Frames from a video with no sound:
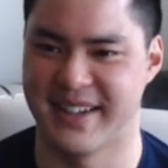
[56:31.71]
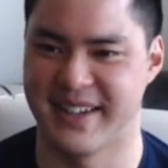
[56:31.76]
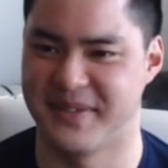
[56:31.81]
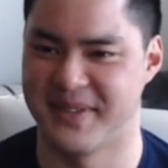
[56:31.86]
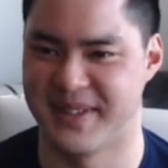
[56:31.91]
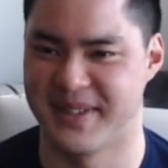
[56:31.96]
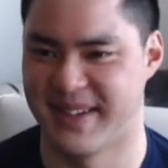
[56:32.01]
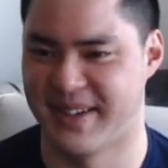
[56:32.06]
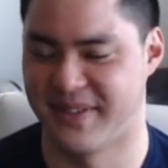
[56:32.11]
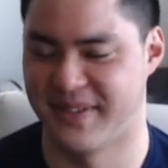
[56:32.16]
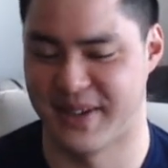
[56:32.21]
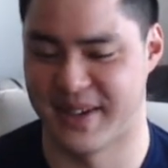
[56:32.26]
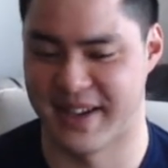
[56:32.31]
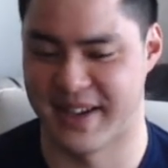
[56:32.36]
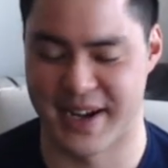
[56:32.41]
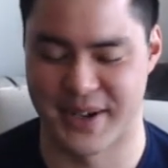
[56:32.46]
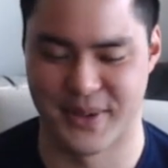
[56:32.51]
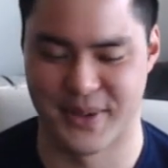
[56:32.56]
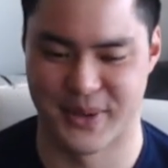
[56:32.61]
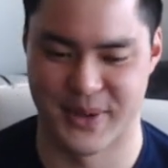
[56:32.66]
If you can
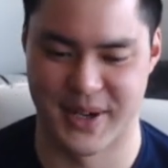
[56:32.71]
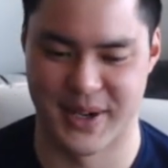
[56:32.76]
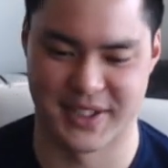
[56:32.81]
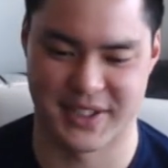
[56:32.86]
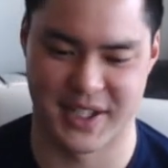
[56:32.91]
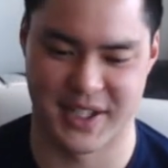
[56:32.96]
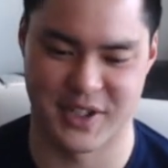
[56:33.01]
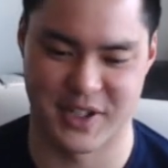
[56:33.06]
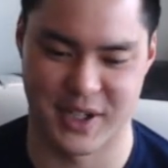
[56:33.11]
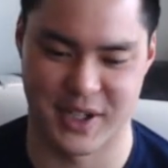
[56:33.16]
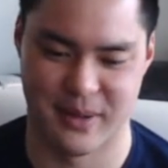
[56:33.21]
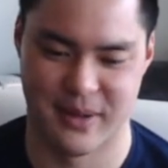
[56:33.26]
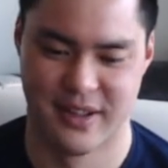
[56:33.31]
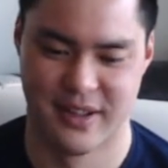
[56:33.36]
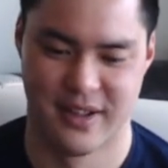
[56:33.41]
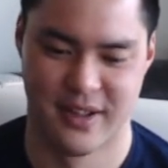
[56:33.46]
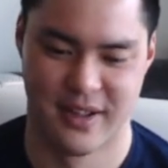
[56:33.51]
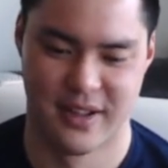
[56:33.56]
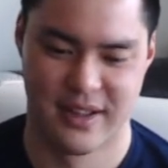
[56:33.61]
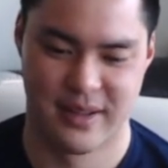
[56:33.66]
handle the risk." And she
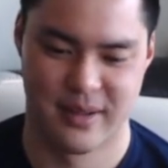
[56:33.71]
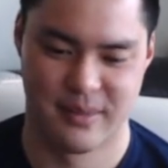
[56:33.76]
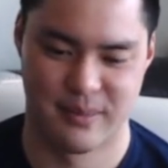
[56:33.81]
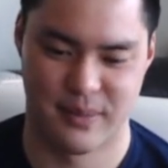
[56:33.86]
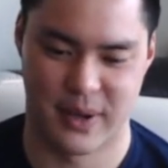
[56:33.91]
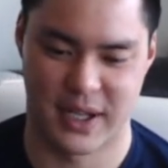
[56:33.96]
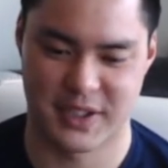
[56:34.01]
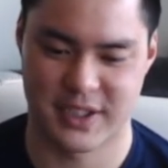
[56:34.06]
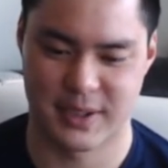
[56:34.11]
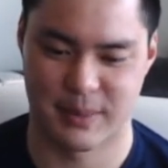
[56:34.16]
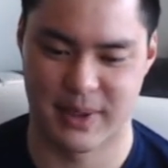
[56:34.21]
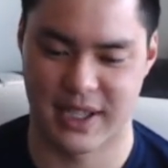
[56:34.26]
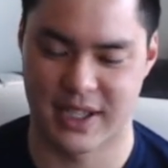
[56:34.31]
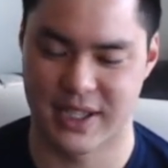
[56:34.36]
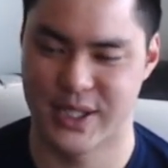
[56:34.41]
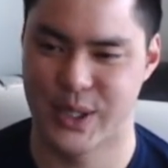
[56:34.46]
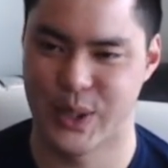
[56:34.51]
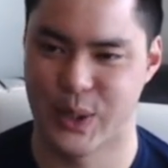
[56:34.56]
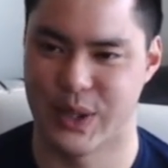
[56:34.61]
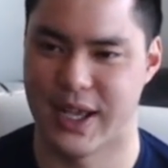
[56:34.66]
bought some at like
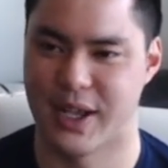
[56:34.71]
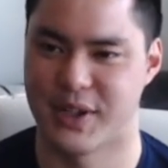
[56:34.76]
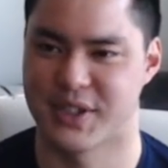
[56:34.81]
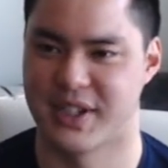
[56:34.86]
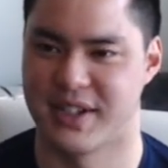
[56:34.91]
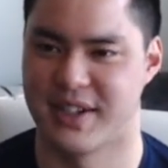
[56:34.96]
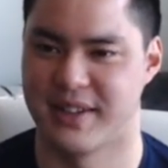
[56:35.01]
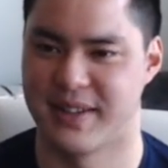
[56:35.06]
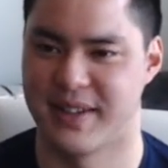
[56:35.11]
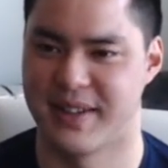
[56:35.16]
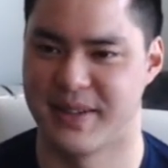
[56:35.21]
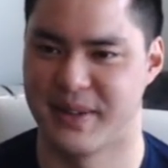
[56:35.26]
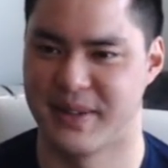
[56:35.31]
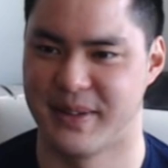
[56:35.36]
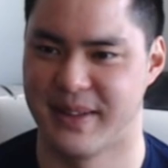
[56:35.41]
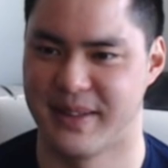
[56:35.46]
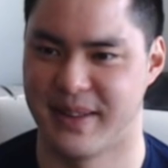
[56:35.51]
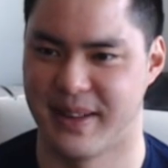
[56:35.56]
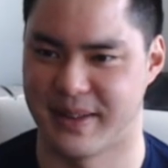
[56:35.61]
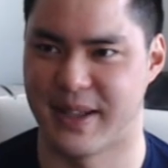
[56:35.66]
2,000, and then
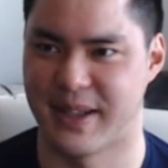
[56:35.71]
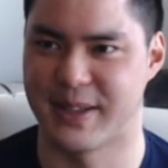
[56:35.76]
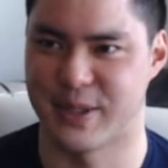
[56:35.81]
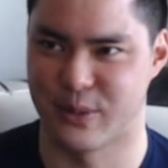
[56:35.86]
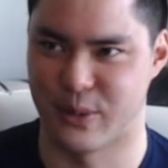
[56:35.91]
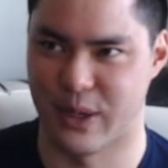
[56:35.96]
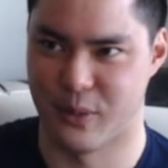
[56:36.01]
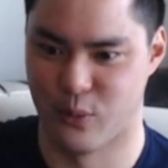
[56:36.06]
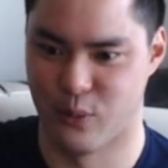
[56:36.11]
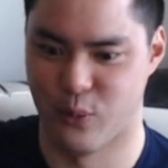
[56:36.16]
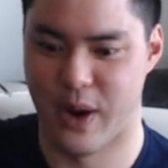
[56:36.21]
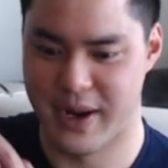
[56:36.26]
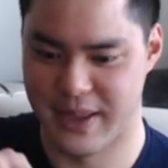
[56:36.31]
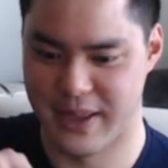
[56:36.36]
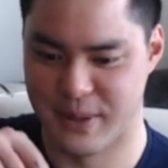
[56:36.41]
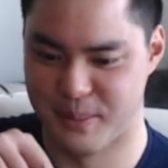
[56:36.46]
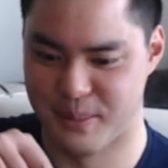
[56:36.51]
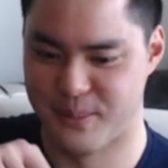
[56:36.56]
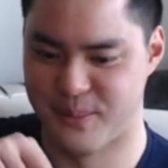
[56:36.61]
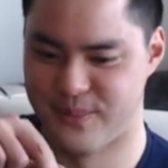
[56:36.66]
like that's like right
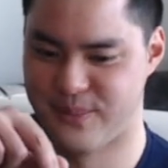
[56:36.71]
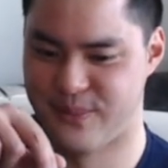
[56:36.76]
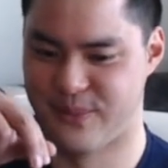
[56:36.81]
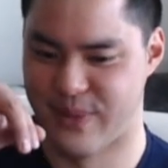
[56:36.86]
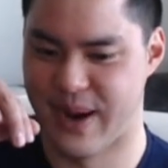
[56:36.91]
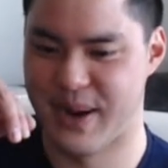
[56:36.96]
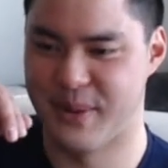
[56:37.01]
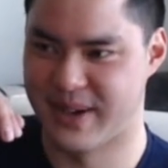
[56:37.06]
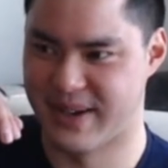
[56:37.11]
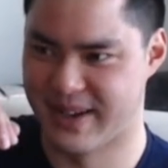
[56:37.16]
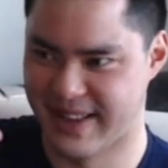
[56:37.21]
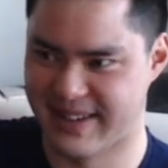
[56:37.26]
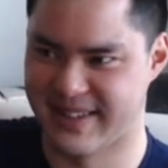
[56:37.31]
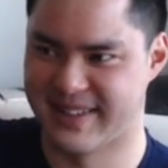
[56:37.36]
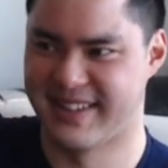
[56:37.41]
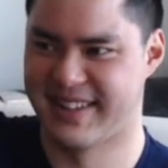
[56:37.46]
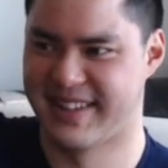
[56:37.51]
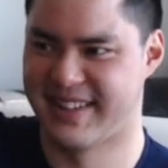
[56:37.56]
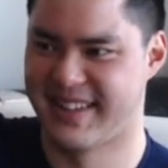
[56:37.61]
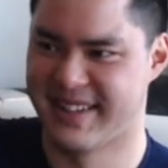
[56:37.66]
when like
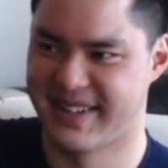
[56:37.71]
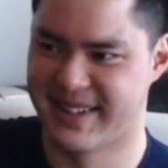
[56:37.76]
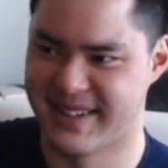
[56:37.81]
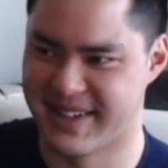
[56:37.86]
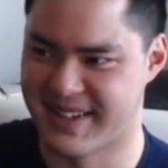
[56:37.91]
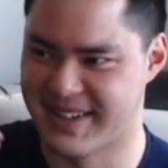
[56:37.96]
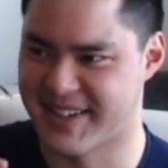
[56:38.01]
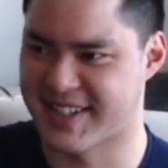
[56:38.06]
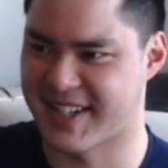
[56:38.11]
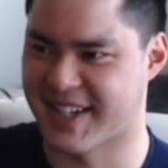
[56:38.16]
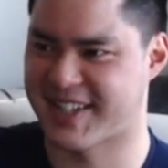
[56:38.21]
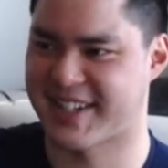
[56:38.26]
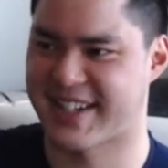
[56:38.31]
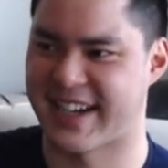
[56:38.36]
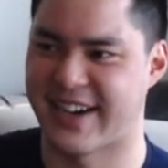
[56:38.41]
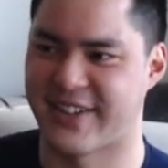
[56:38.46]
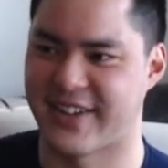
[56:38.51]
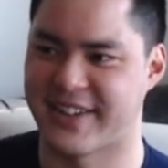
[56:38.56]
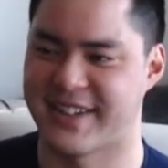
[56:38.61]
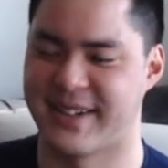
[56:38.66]
it just like
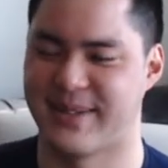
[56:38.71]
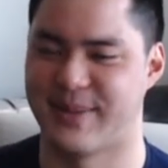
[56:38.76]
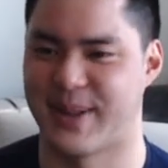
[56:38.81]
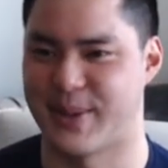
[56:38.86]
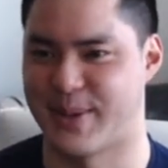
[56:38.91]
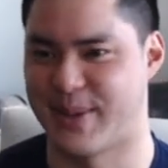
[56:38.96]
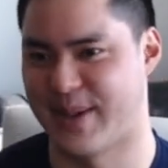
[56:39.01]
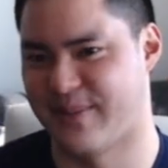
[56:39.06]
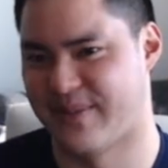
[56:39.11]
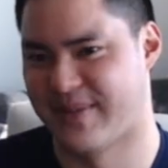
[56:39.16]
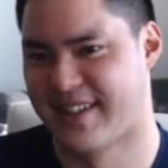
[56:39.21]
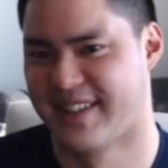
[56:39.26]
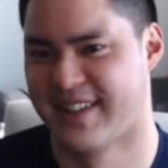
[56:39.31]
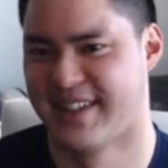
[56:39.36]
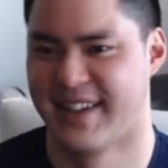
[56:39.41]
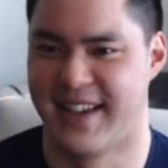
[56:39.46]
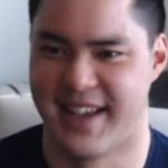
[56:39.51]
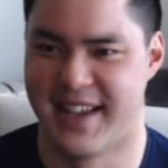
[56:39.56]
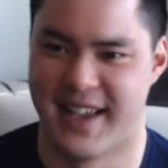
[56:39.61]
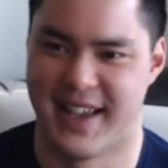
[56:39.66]
skyrocketed. I'm like, "Well,
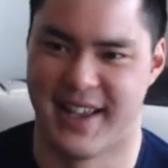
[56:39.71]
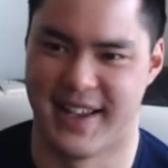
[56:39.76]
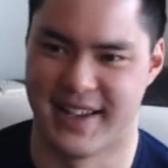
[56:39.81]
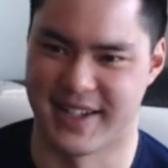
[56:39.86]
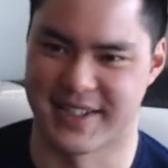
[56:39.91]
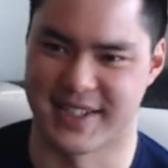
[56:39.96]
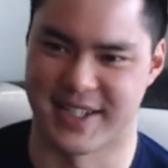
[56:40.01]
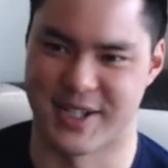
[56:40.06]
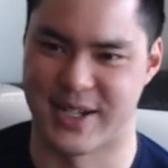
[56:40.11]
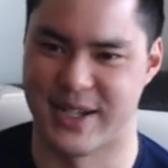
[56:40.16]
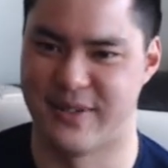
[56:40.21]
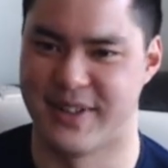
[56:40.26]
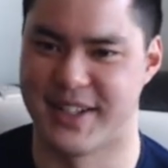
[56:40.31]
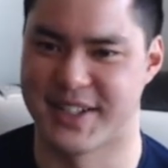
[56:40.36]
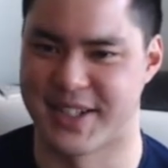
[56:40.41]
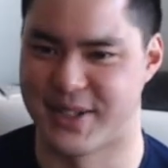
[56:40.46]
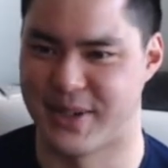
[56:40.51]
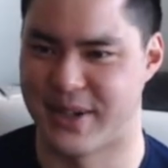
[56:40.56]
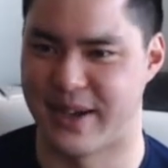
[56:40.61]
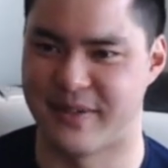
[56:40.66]
guess I should have
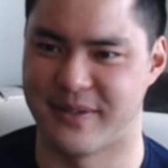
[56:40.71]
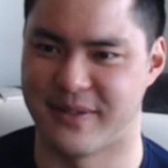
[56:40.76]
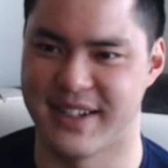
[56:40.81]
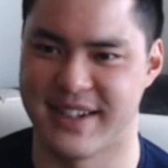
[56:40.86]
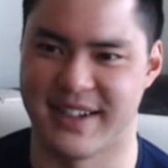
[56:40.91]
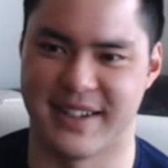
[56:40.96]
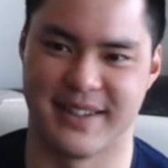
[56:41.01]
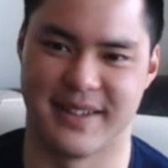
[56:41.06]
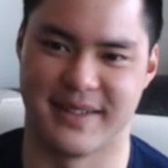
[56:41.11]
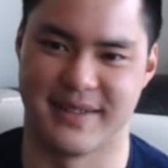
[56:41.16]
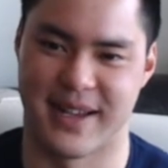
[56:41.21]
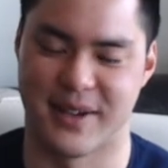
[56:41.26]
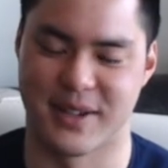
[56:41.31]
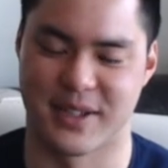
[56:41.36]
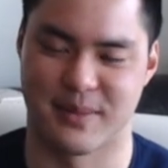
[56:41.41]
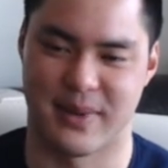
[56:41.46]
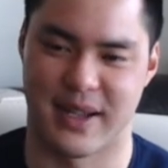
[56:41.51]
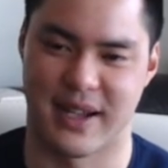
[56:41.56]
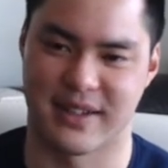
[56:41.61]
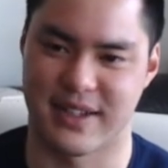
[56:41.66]
listened to Aveline," and then now it's
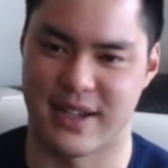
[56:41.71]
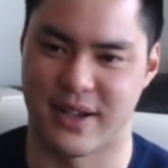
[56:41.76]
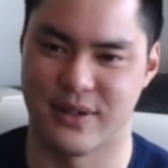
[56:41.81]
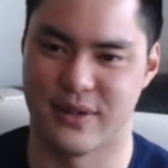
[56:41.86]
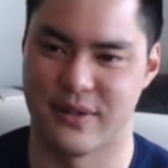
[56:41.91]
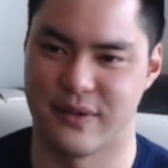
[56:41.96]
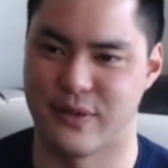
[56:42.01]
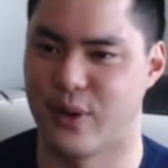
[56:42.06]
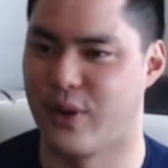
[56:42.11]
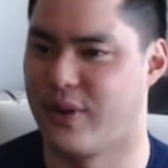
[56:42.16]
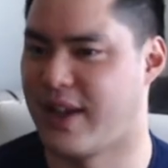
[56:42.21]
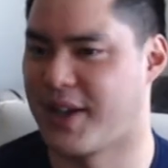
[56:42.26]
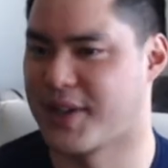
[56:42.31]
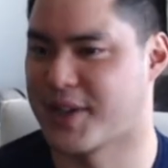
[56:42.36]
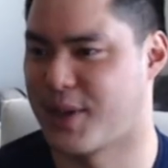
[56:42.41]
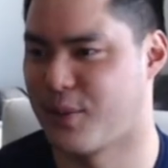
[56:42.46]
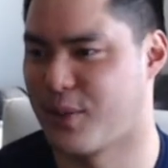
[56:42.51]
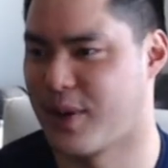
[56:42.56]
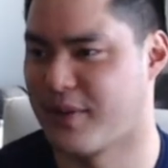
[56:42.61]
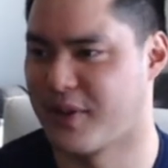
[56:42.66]
back down to
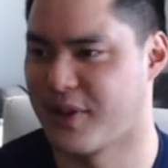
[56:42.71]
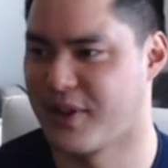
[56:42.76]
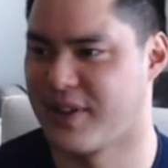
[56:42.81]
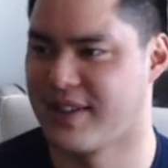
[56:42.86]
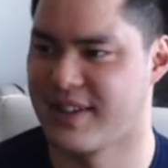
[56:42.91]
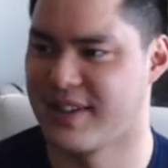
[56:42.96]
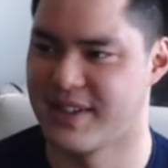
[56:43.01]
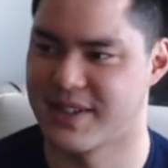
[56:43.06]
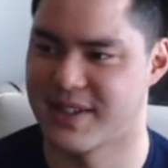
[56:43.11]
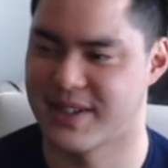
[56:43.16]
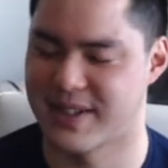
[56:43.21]
4,000, whatever it is.